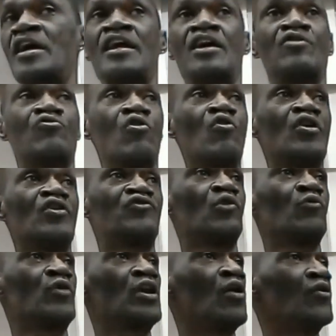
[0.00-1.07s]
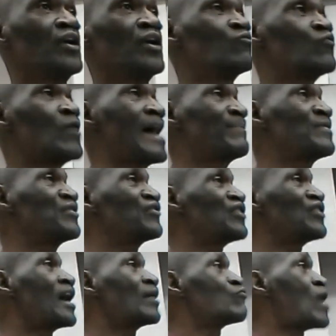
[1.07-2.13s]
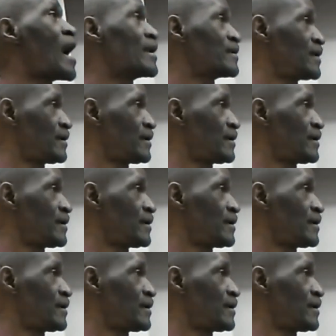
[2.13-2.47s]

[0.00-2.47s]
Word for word: and growing so we don't get ripe and start rotting.